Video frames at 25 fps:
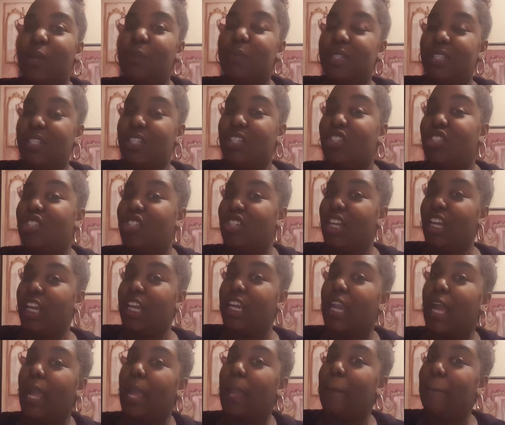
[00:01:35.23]
it was this chick
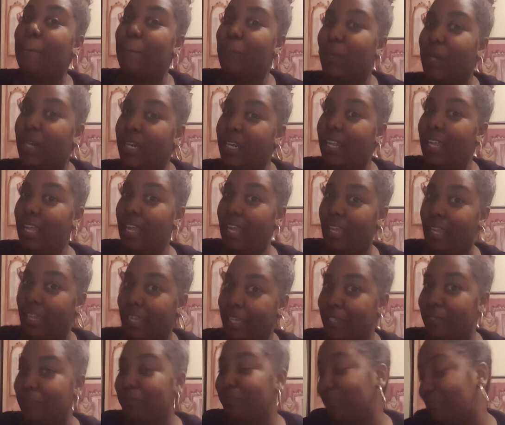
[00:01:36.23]
named Brittany
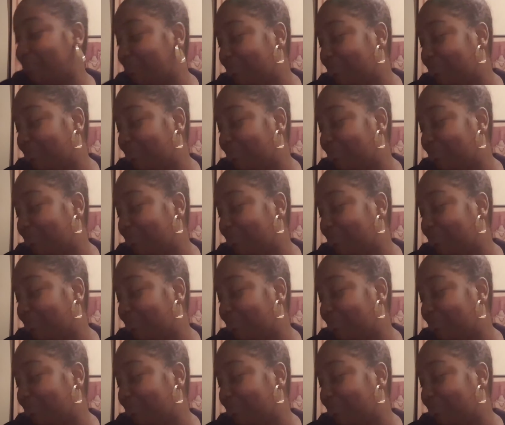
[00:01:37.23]
Head,